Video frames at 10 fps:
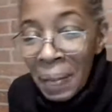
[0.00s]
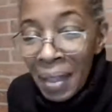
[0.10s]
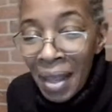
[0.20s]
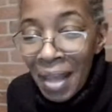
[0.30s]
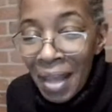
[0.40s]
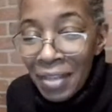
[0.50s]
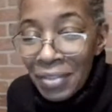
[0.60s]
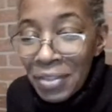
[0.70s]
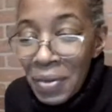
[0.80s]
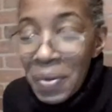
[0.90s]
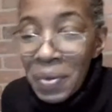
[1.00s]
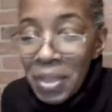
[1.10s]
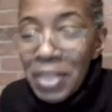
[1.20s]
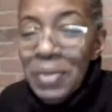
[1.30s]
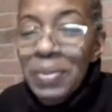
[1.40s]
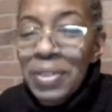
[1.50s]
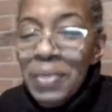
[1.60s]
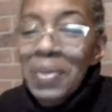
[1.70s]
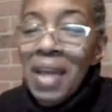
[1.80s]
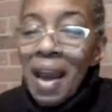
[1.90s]
How you doing? What are you
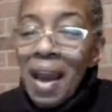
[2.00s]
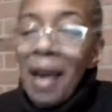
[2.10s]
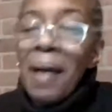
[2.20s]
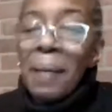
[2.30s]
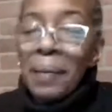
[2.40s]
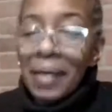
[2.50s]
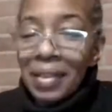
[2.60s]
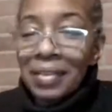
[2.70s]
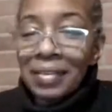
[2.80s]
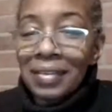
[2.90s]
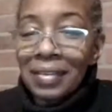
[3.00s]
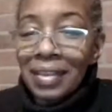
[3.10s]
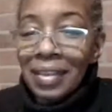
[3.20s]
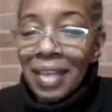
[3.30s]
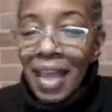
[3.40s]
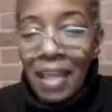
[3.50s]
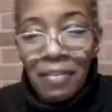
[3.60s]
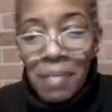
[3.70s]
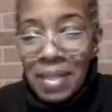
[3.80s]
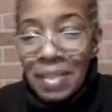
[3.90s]
doing up?
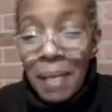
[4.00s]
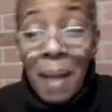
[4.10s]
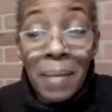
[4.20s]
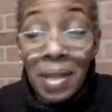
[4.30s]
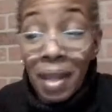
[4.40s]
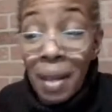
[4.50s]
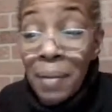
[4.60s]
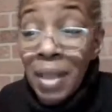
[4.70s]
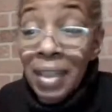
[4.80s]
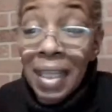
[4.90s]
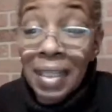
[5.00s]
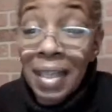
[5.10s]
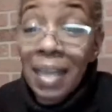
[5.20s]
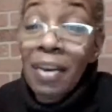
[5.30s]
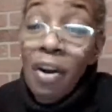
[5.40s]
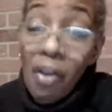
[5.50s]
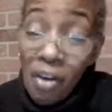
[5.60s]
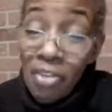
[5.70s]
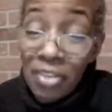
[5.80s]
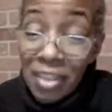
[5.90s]
Everybody's up. I'm gonna come on late night
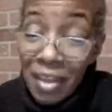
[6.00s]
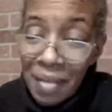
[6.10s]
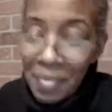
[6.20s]
all the time.